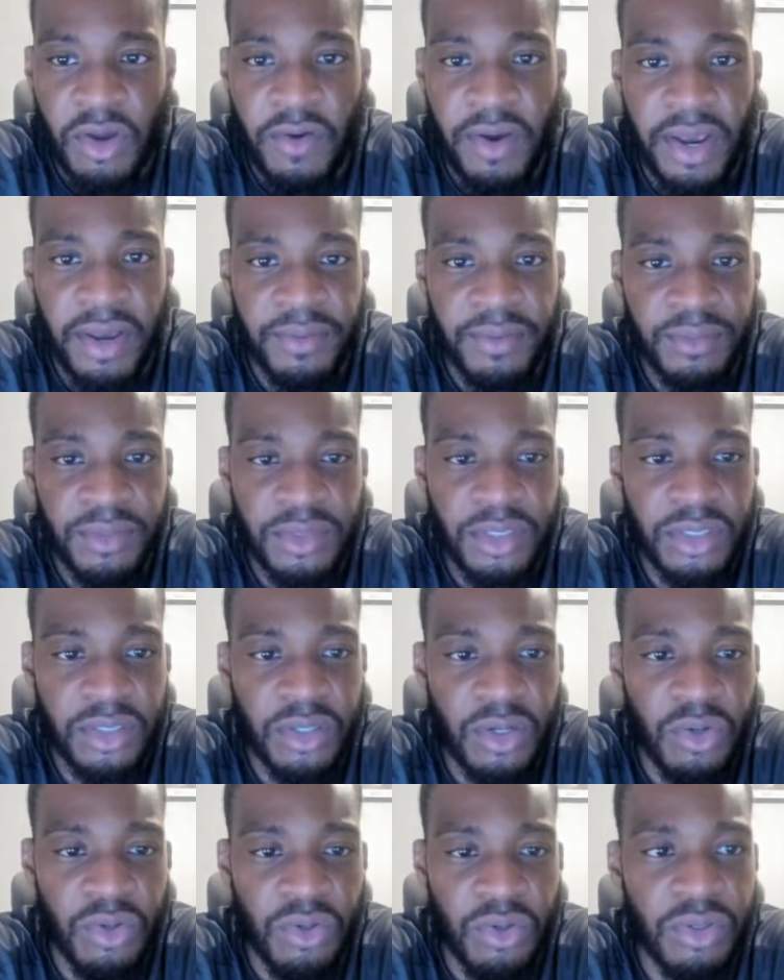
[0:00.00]
All right.
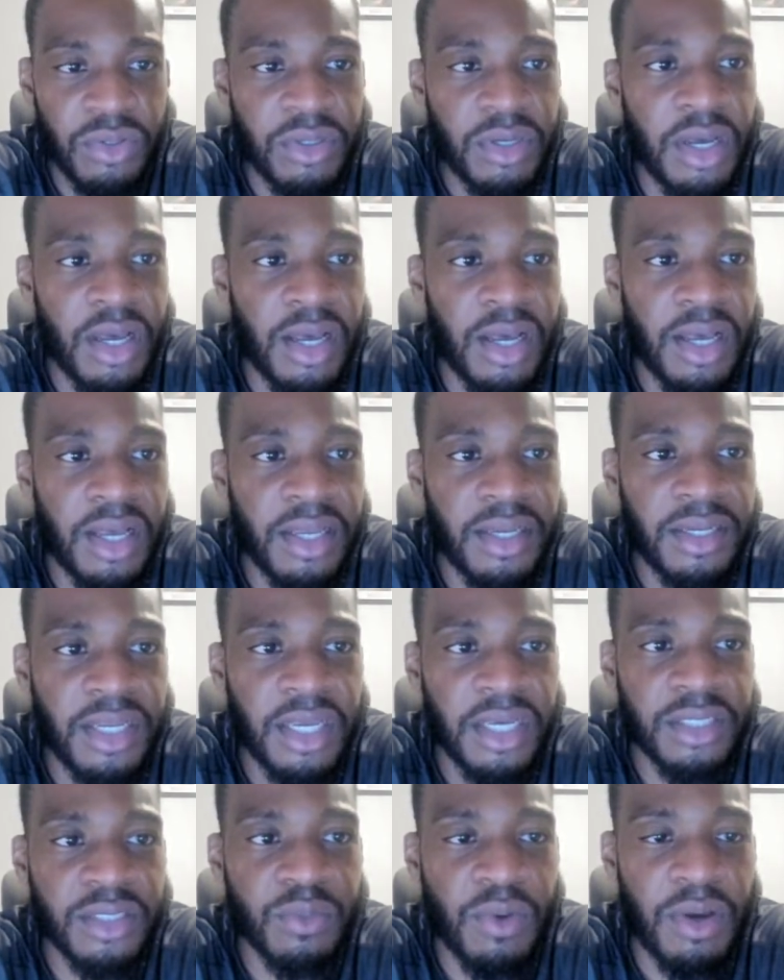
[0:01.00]
So
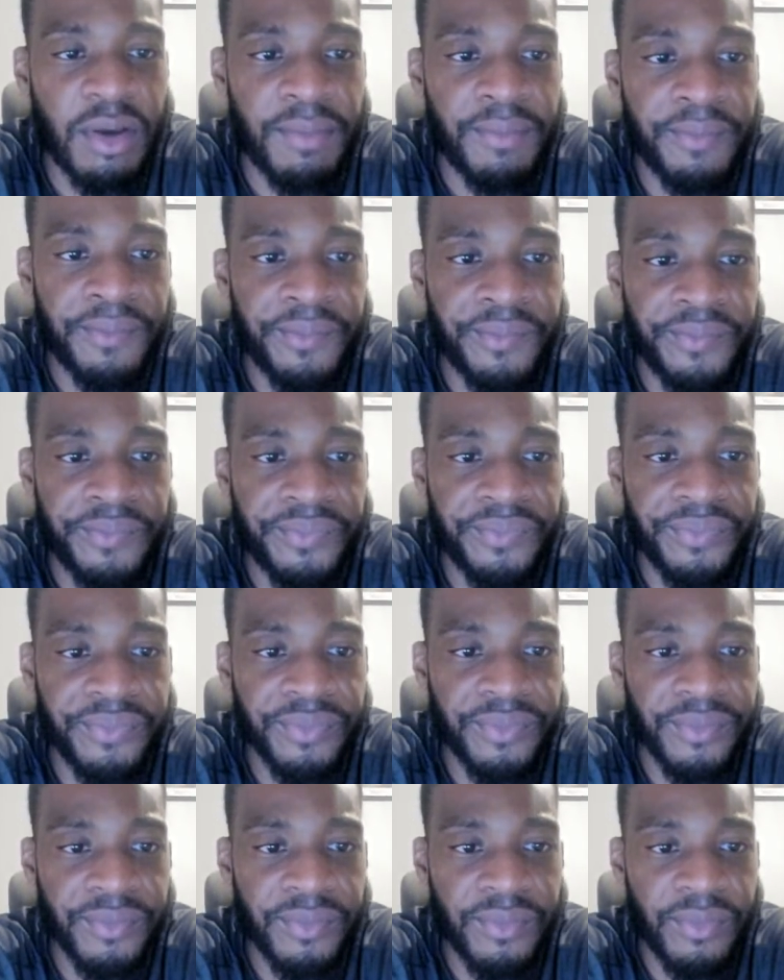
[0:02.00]
next one.
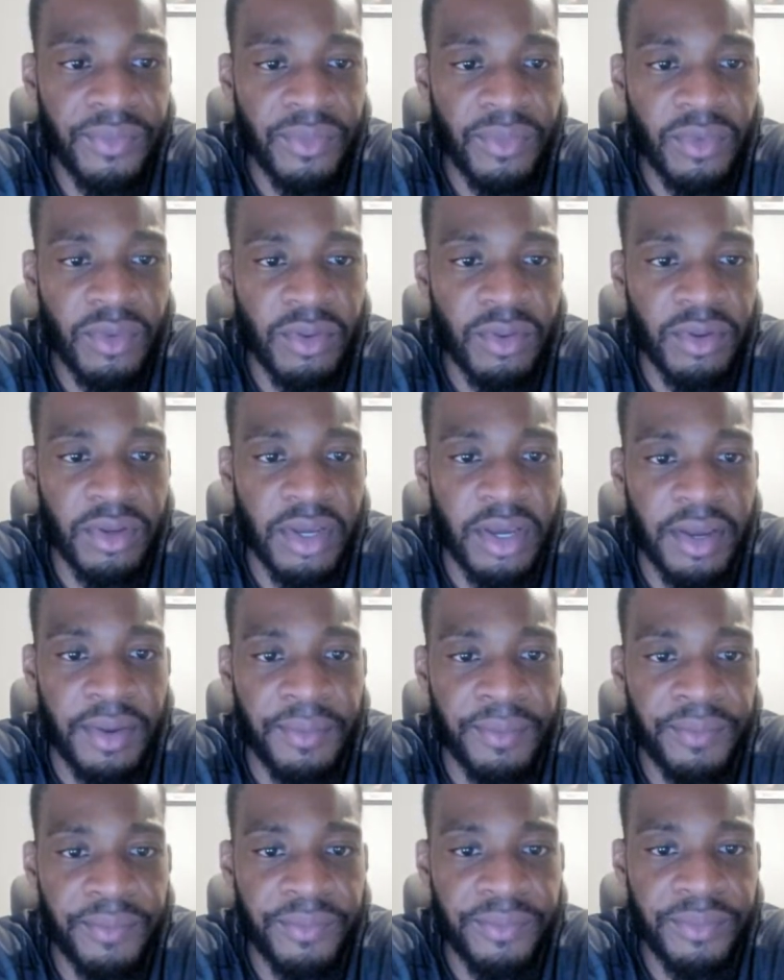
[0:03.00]

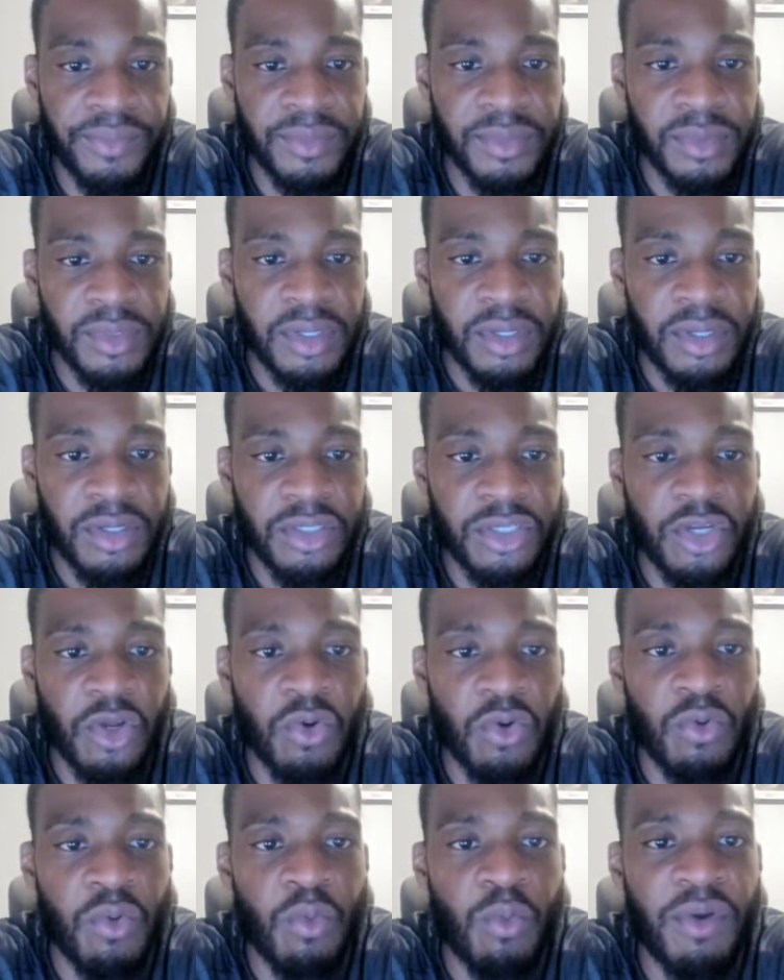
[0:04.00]
Okay.
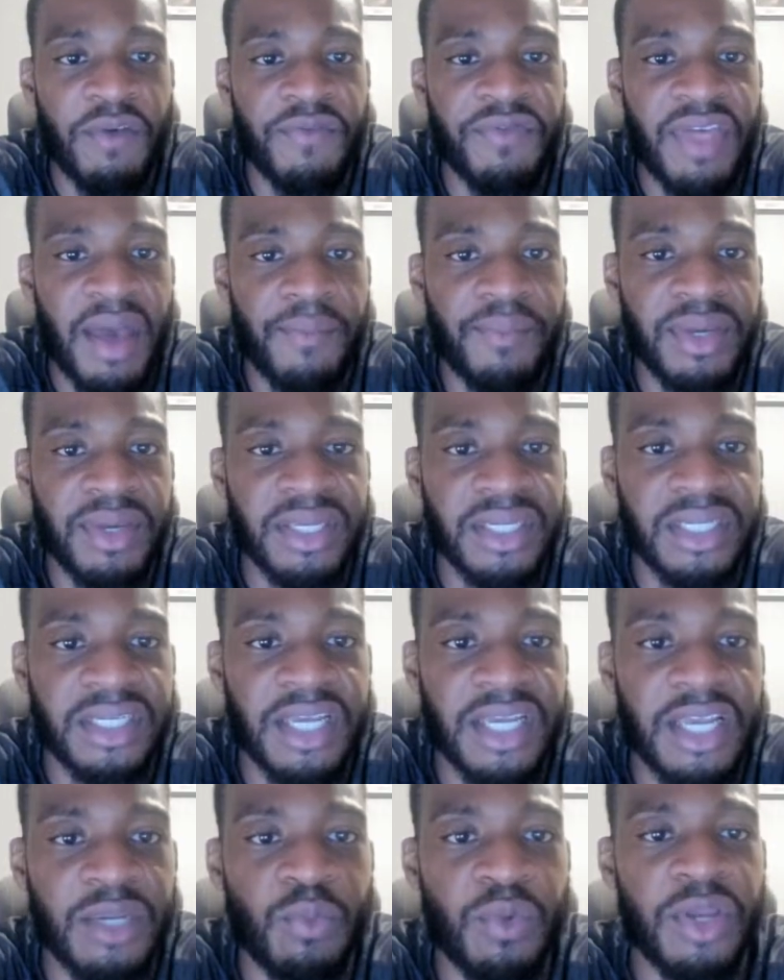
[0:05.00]
So with that being
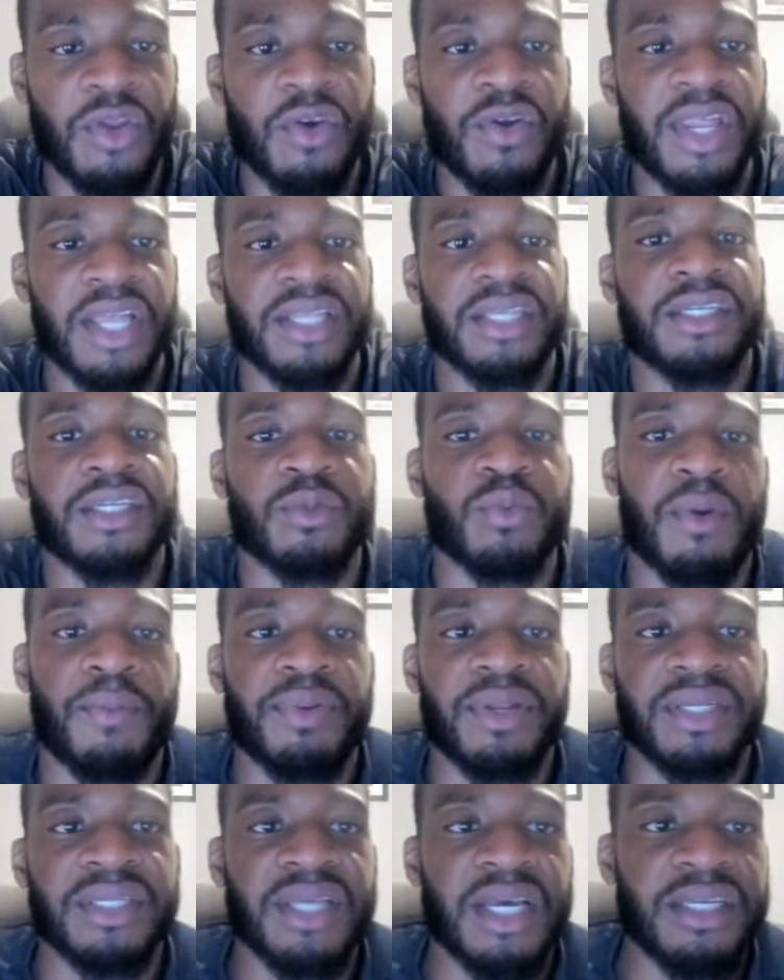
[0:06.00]
said, we know that this is 1
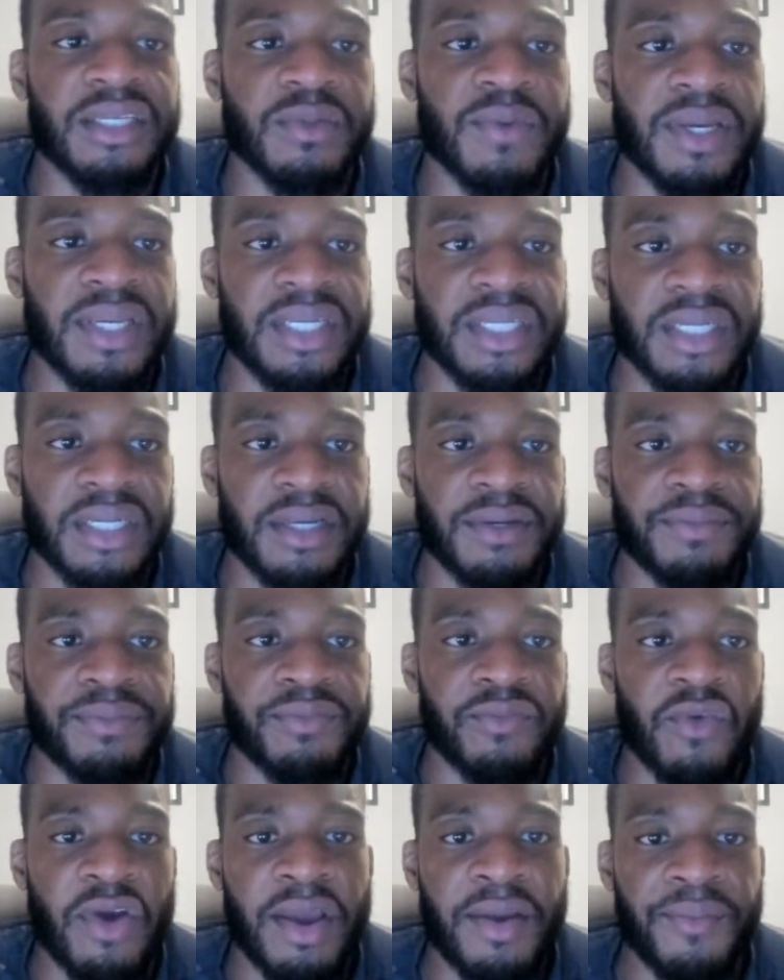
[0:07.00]
plus tan squared, isn't it?
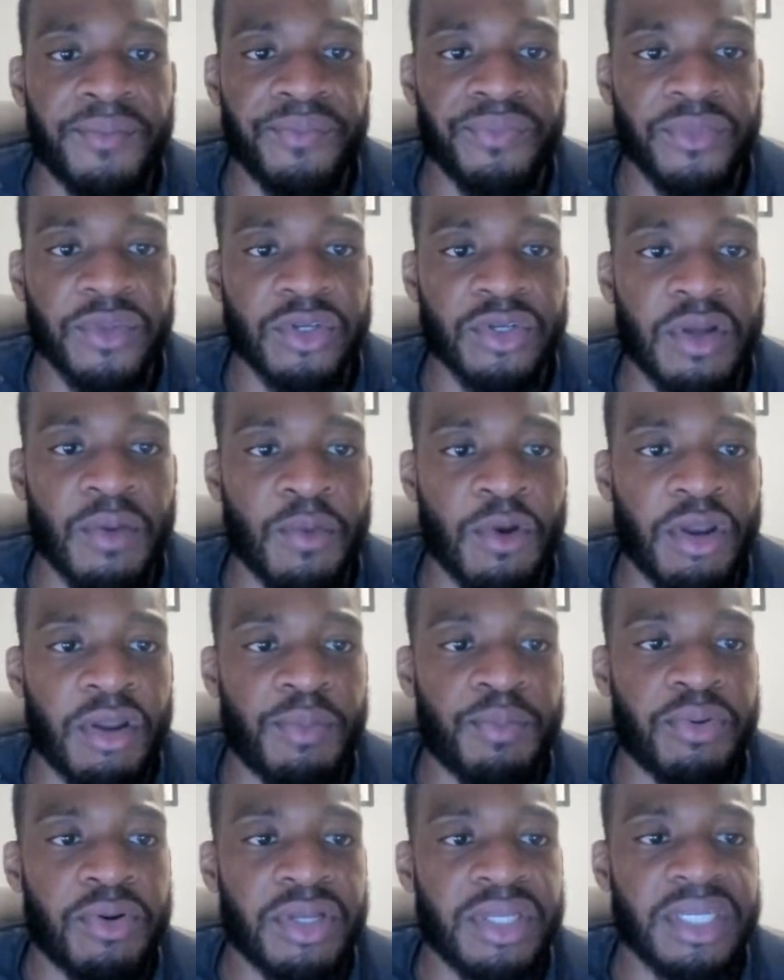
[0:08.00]
Right? So I'm going
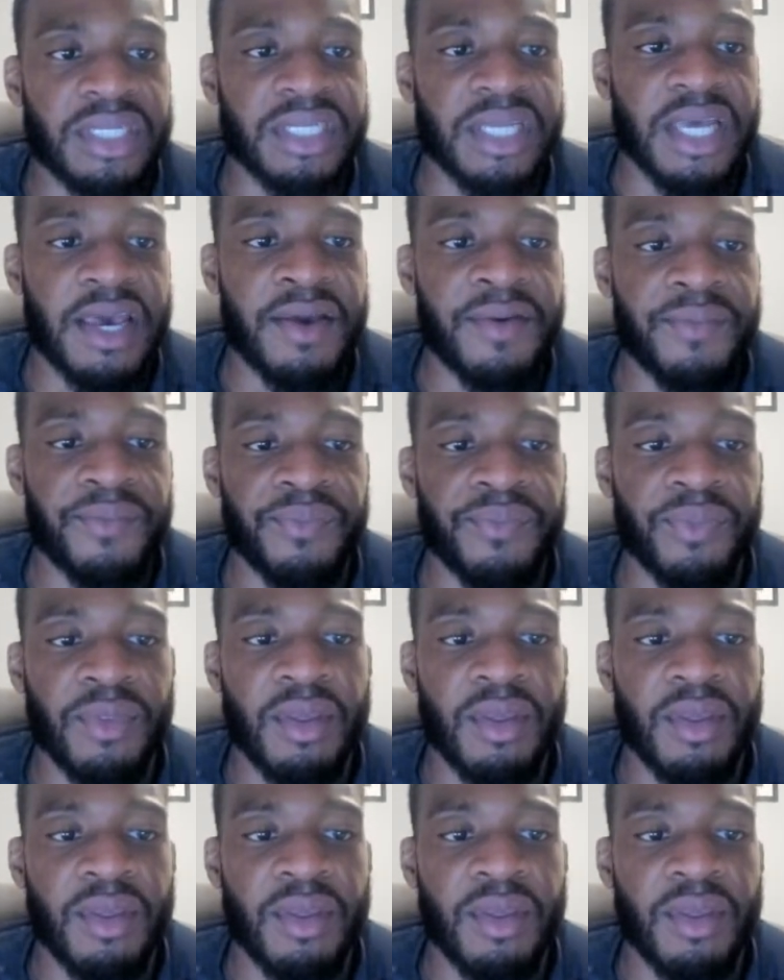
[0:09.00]
to put this here.